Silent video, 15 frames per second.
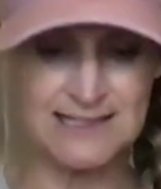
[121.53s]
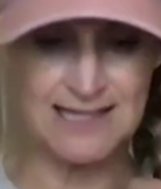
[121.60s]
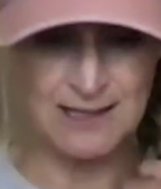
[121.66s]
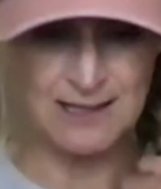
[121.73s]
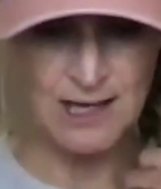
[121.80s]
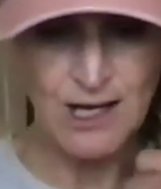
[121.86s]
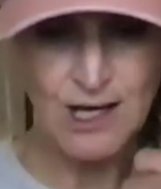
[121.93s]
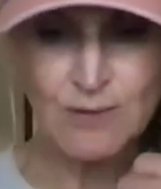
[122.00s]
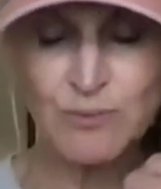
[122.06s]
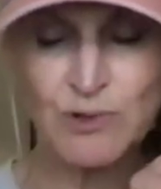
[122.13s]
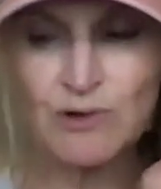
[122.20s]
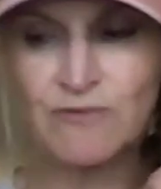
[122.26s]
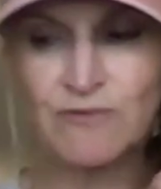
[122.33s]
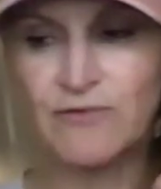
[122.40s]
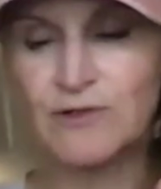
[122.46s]
And
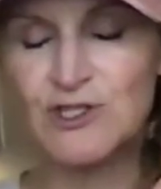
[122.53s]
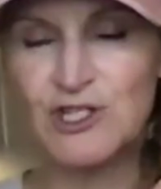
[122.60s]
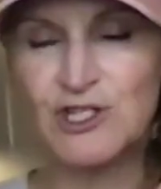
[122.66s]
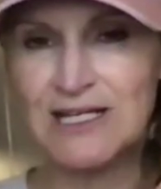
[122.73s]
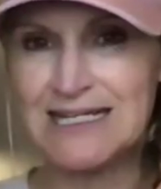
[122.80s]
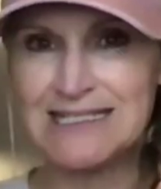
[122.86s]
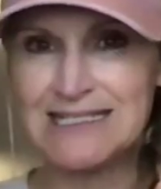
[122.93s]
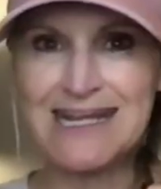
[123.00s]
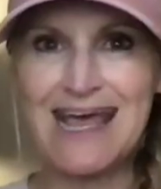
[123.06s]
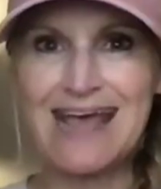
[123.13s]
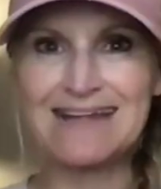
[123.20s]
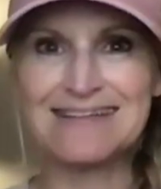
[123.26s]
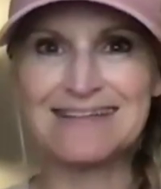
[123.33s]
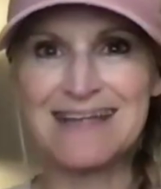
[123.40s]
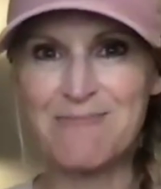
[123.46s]
beautiful Jeannie
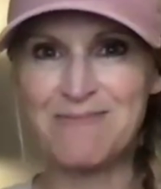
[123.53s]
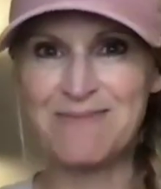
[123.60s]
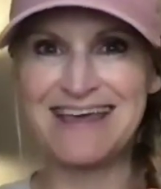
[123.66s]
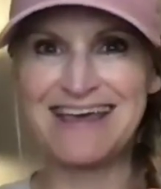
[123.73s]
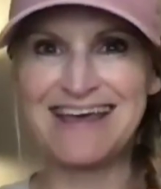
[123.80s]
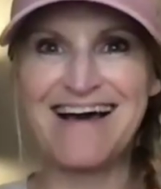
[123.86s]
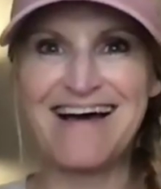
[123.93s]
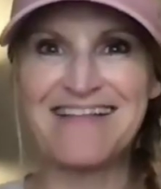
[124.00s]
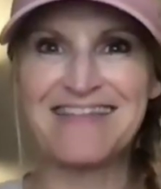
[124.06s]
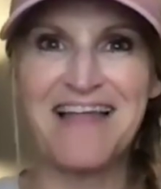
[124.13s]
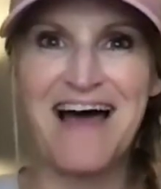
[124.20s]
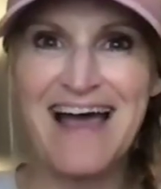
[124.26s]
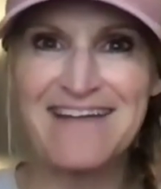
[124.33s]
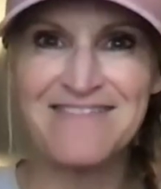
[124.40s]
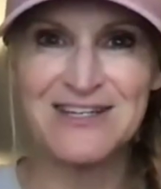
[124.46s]
today sent me a
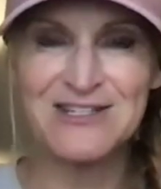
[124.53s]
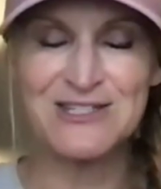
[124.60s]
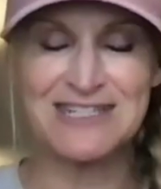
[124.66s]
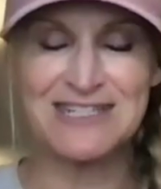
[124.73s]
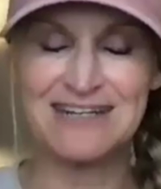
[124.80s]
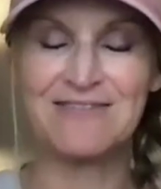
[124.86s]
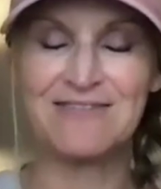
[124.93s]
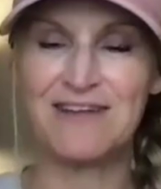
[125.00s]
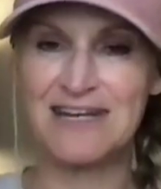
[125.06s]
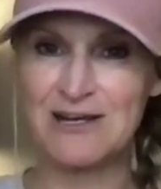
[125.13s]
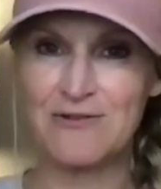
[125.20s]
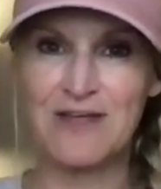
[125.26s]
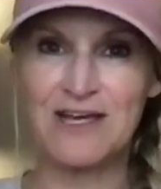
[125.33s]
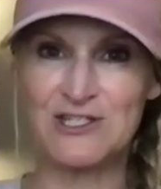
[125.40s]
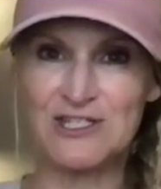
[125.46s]
live that she did, a
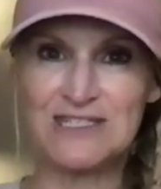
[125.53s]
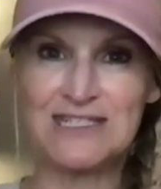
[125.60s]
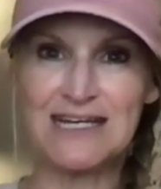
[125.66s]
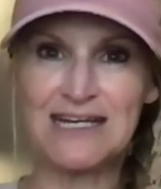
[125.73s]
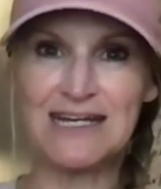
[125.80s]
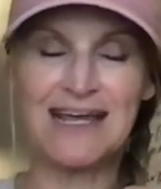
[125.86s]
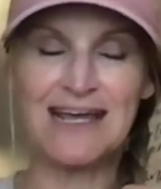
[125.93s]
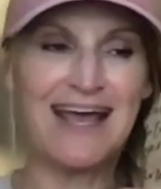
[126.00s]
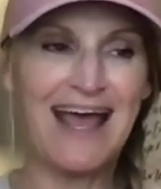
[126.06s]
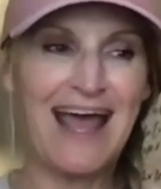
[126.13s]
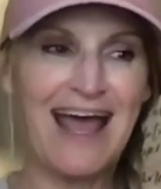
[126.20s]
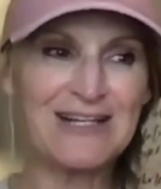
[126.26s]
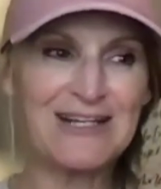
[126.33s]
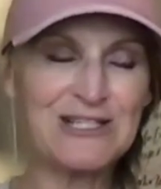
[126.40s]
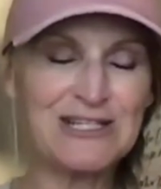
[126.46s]
video that she did,
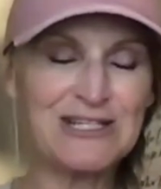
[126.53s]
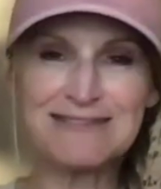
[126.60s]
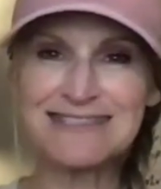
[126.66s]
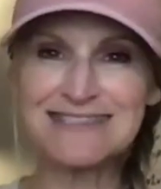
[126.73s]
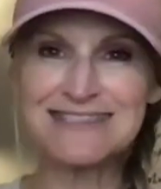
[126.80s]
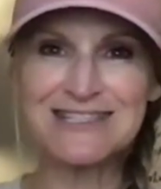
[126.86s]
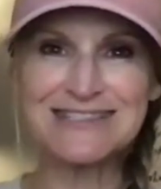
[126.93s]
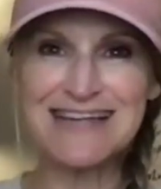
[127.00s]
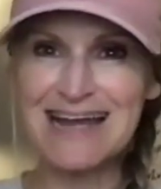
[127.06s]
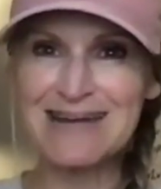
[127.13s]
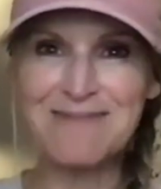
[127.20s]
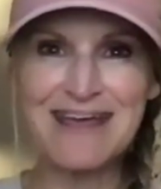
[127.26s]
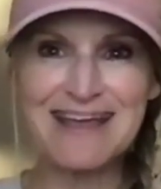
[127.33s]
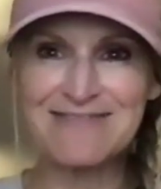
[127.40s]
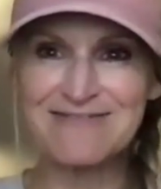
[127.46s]
and she was just kind
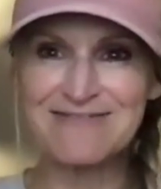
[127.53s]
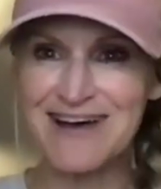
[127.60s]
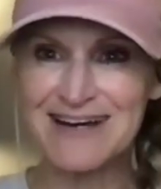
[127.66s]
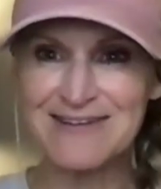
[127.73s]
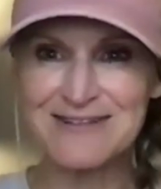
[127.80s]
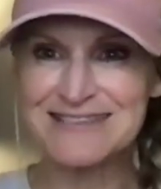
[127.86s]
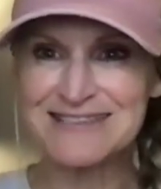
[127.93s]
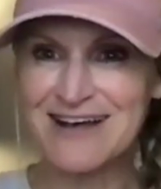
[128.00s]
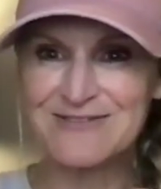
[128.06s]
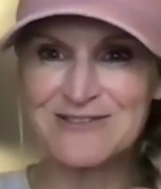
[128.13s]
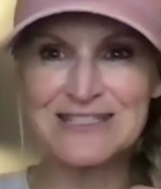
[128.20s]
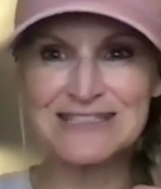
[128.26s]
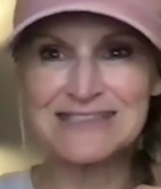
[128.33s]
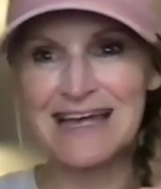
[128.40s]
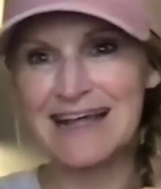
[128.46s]
of making fun of herself.
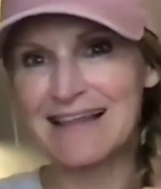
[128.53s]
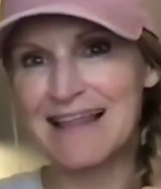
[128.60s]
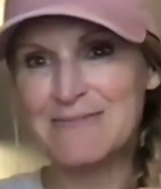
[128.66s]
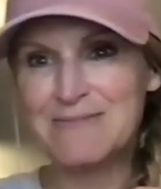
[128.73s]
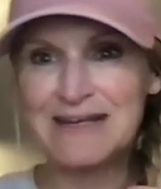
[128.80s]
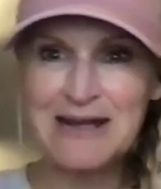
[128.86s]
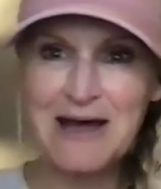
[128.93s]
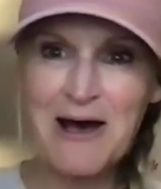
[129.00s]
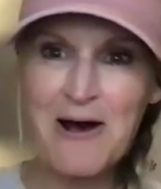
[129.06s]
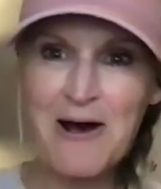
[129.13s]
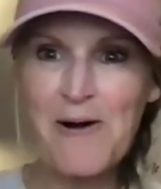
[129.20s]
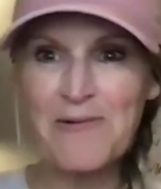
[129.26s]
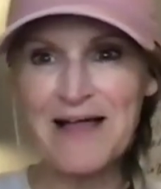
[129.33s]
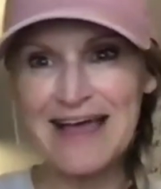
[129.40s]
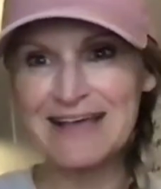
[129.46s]
She's like, let me
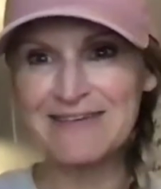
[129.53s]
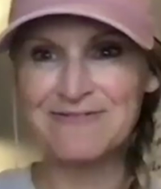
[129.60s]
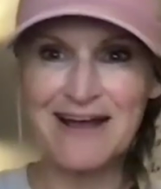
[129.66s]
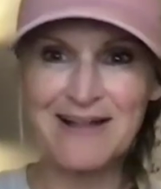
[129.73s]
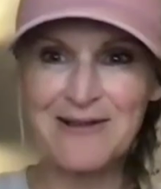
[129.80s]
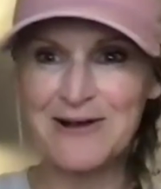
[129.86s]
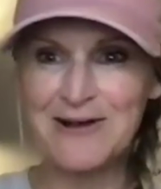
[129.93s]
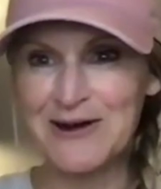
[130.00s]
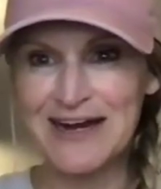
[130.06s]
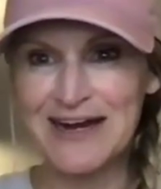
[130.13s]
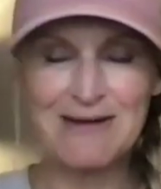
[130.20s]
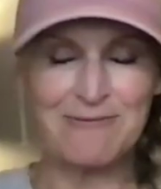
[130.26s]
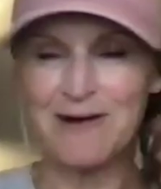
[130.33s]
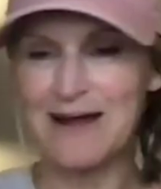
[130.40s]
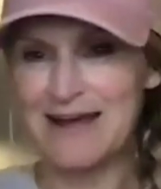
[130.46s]
know, like, if I look
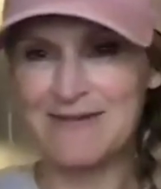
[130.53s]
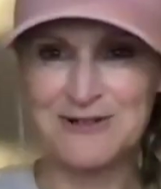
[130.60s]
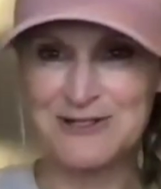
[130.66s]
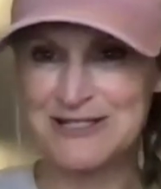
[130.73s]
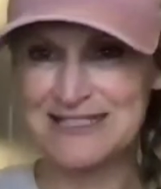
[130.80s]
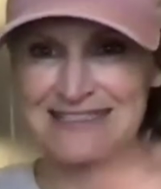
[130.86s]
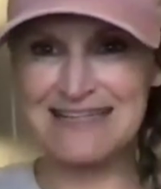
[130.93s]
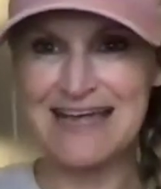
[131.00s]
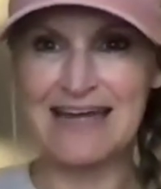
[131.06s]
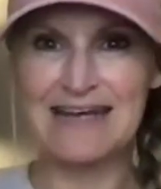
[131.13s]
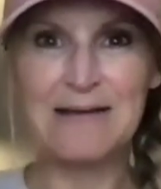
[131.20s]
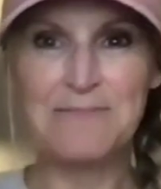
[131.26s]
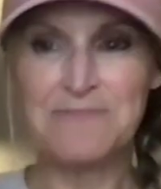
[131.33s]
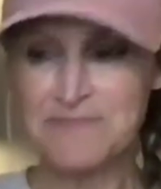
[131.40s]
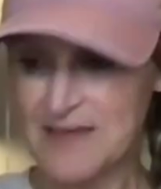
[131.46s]
great, whatever she said.